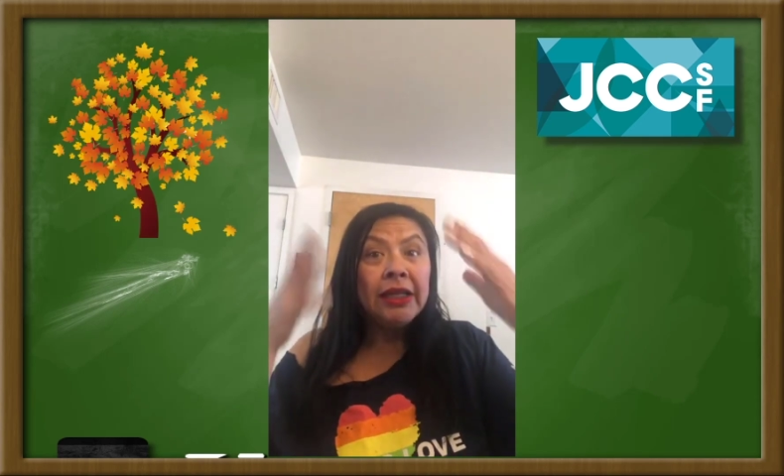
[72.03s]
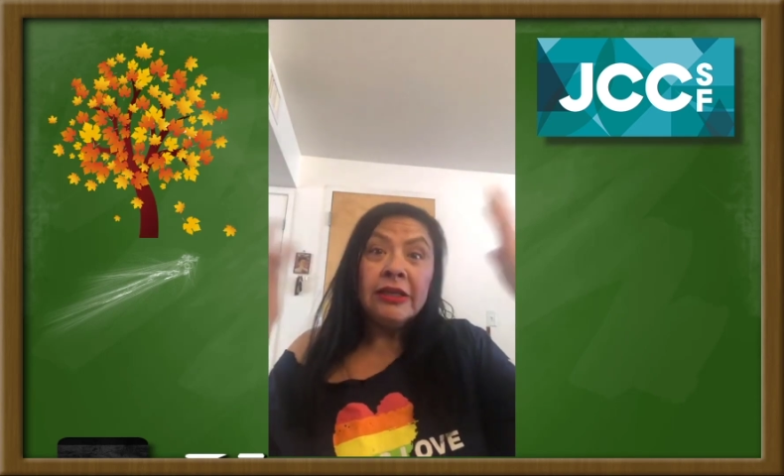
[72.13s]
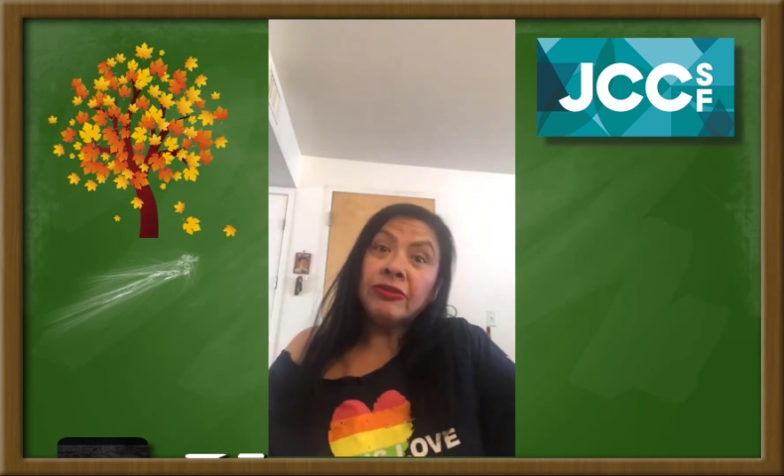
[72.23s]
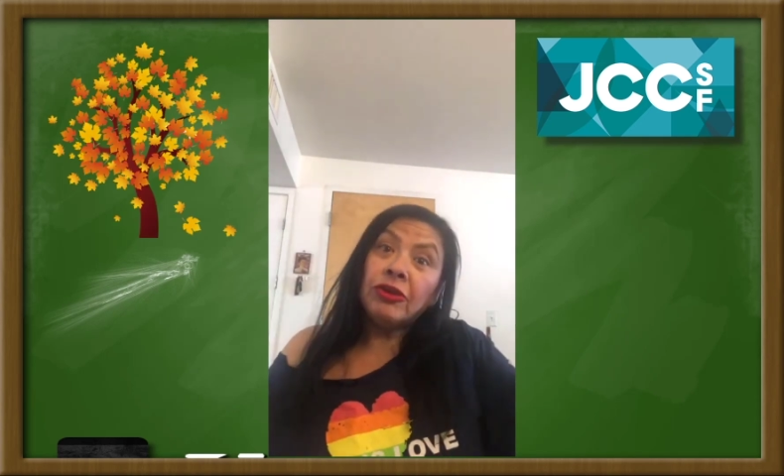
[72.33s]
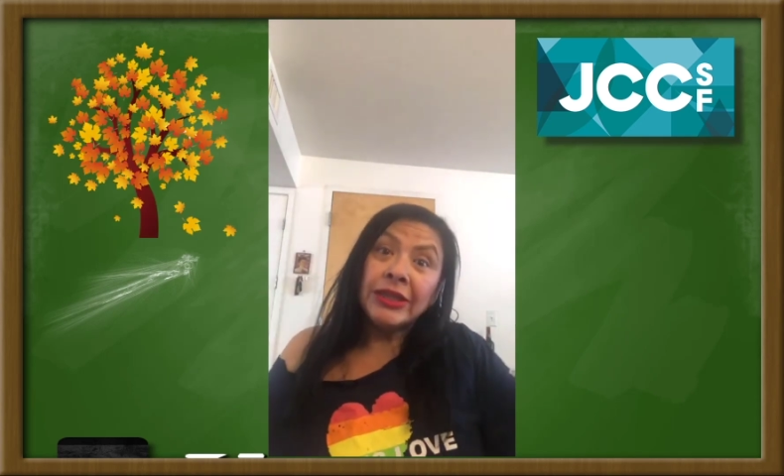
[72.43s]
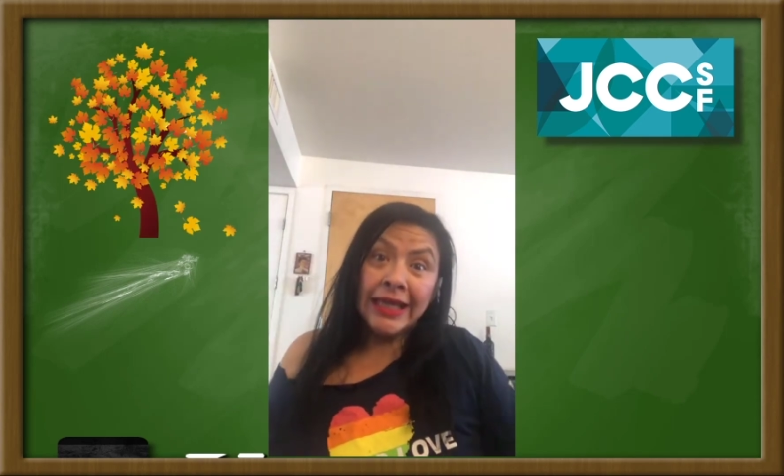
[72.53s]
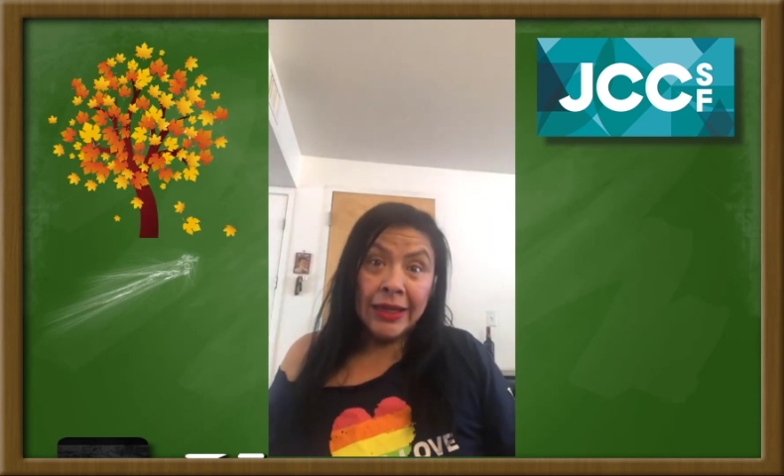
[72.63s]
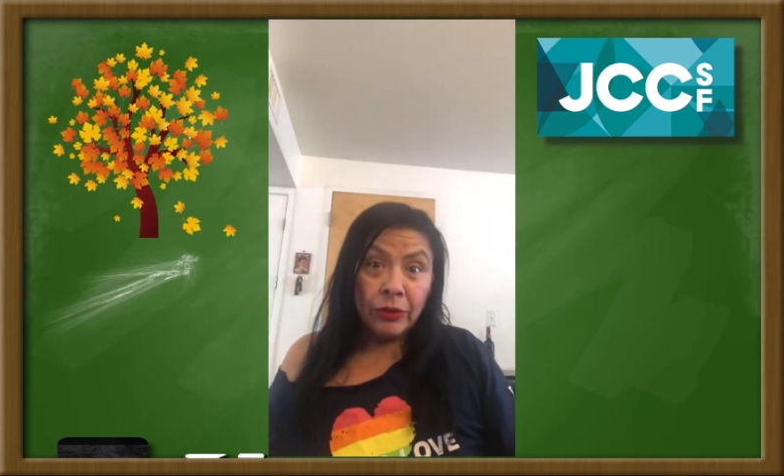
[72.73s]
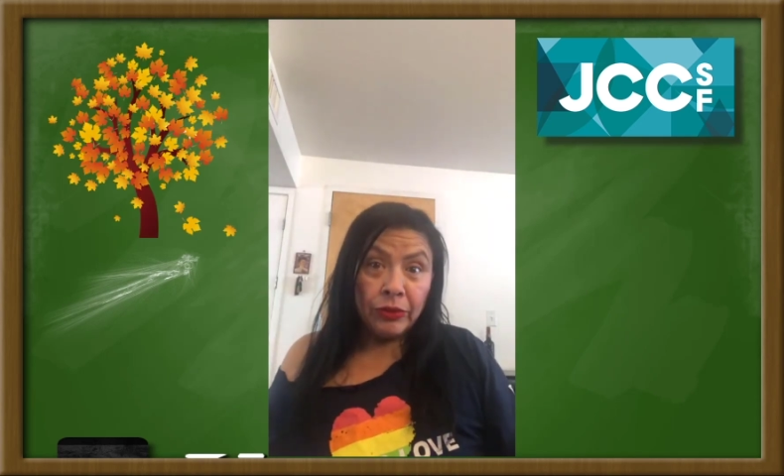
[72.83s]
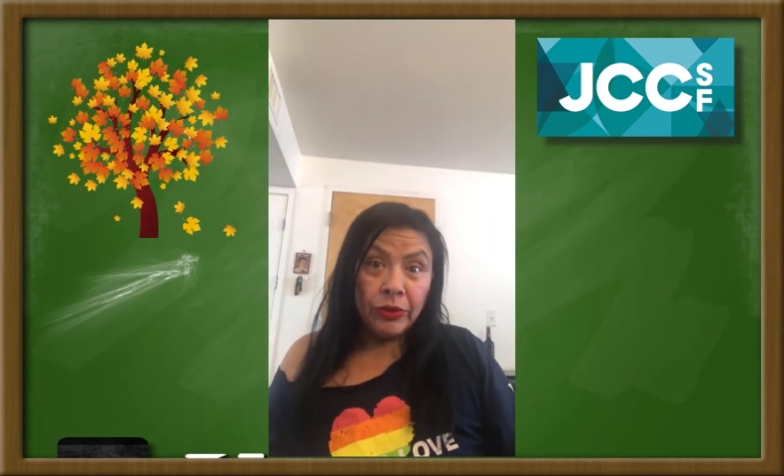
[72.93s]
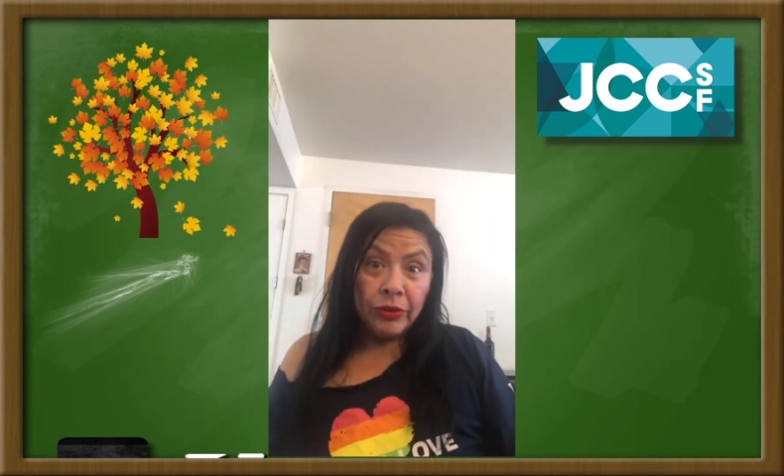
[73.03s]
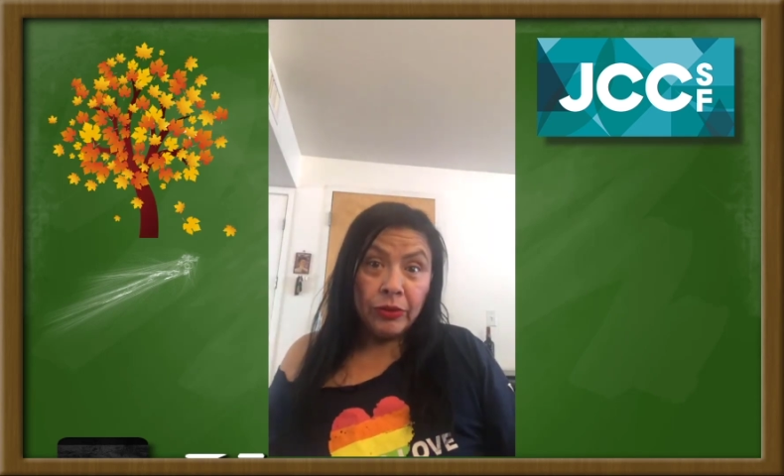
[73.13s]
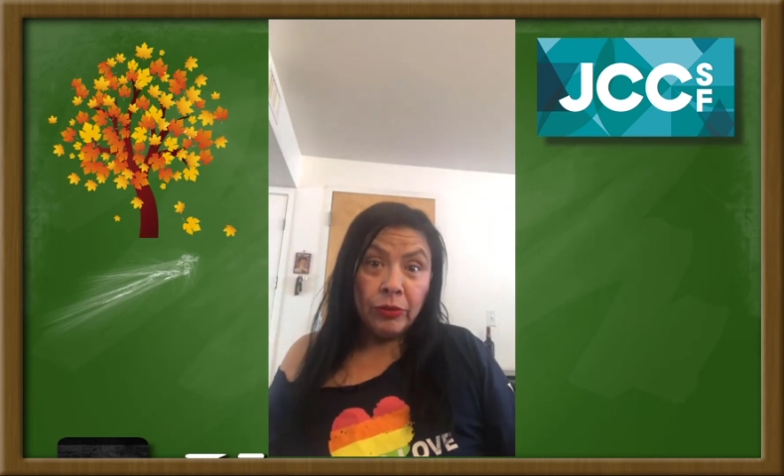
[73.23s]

leaves fall down,